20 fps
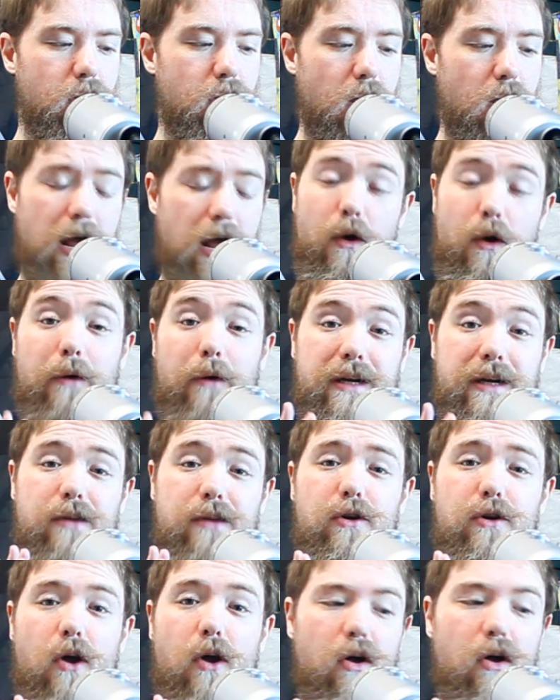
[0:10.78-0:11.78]
I would
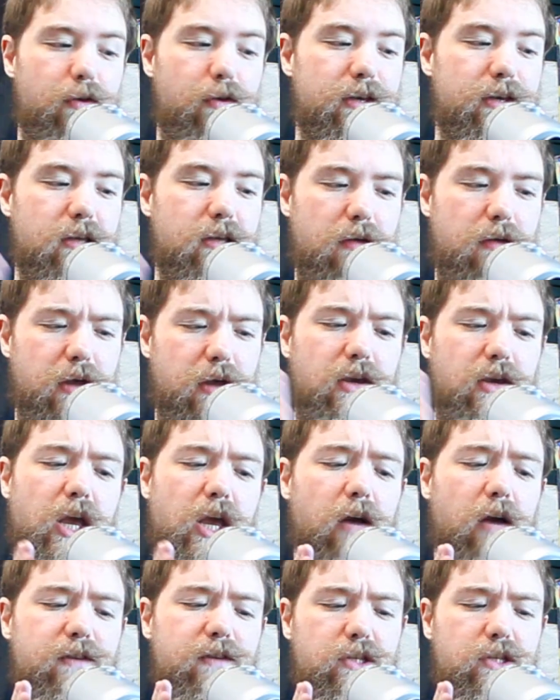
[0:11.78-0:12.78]
either call this the
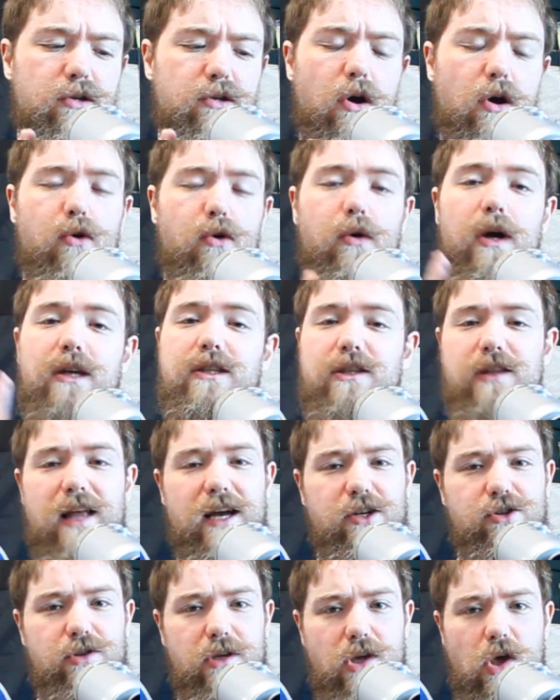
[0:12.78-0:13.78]
King of Snow /
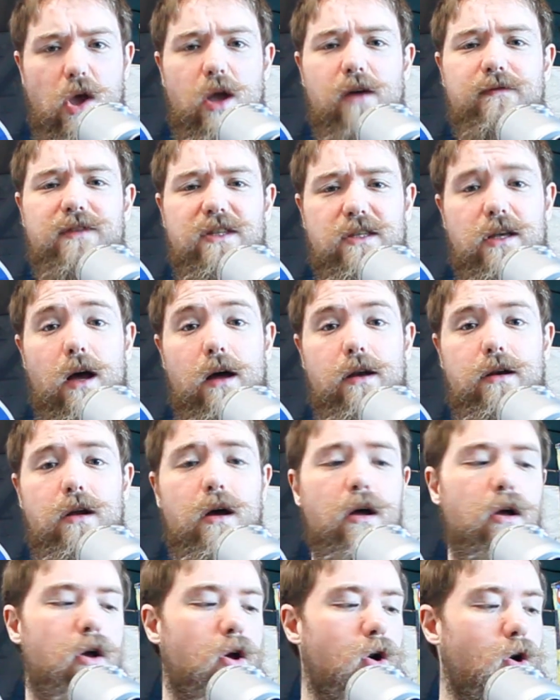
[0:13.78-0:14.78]
the King of Sun,
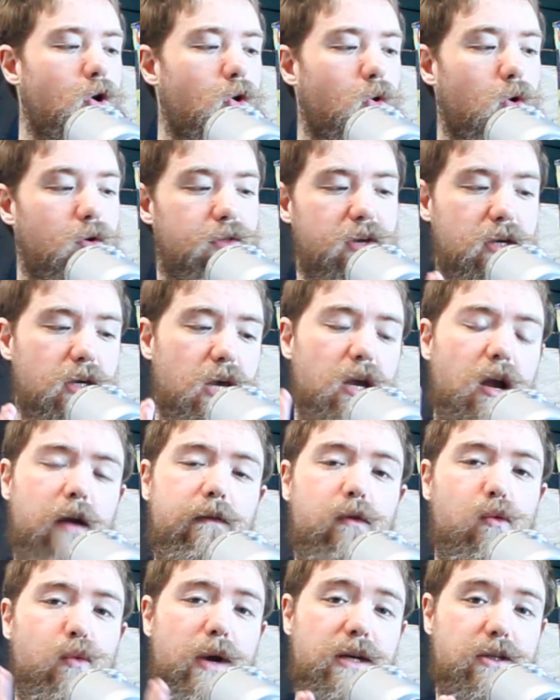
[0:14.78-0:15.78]
or the King
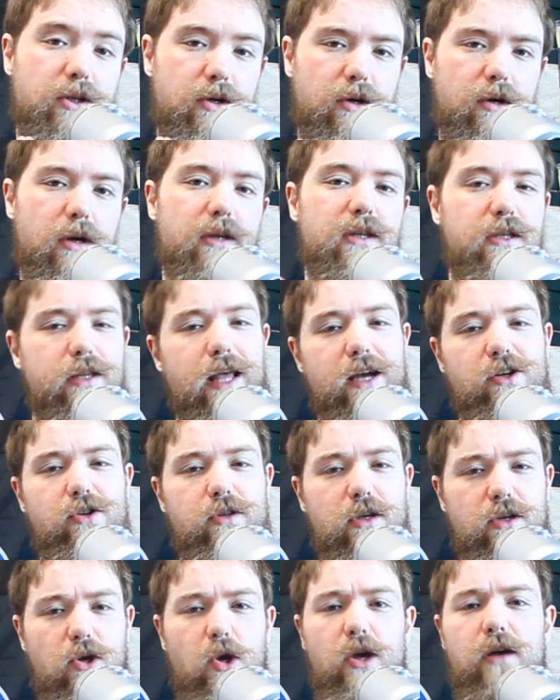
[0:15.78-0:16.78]
of Winter /
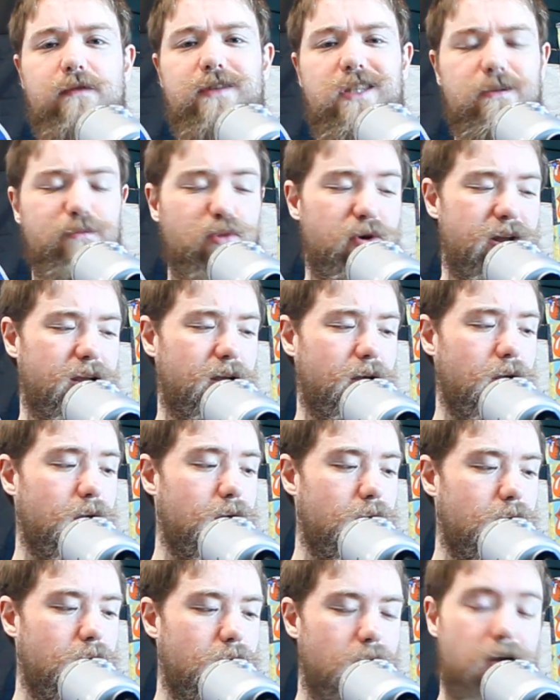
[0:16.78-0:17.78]
the King of Spring.
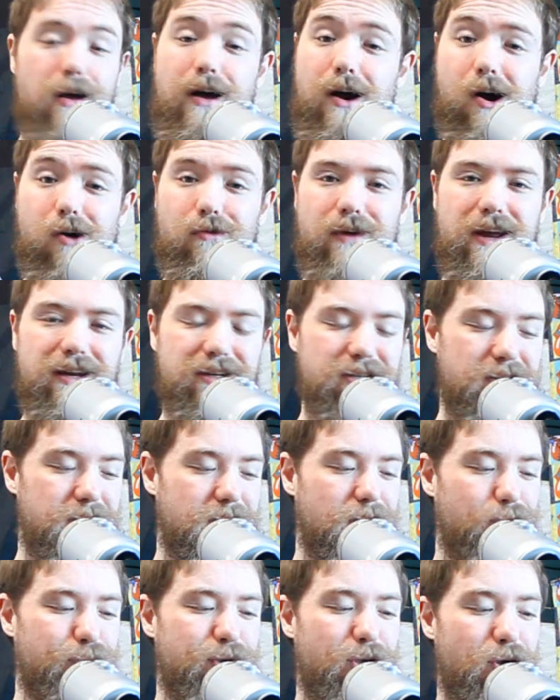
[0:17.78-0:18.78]
Alright,
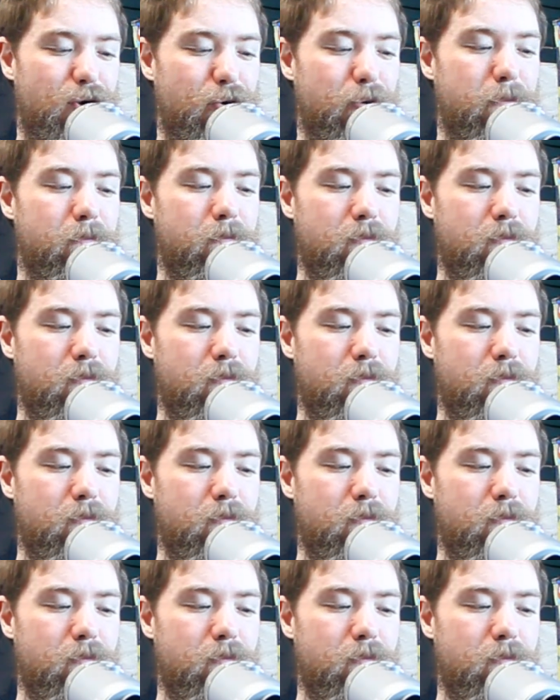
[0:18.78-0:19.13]
here we go.